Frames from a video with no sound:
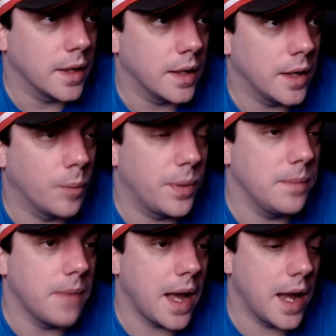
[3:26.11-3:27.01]
It'll be
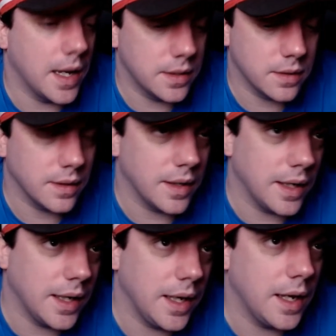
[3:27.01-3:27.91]
mad
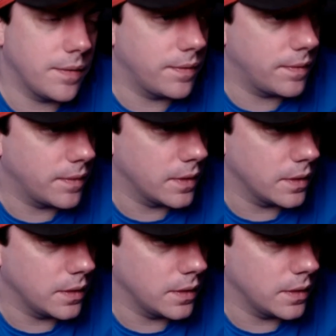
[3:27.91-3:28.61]
if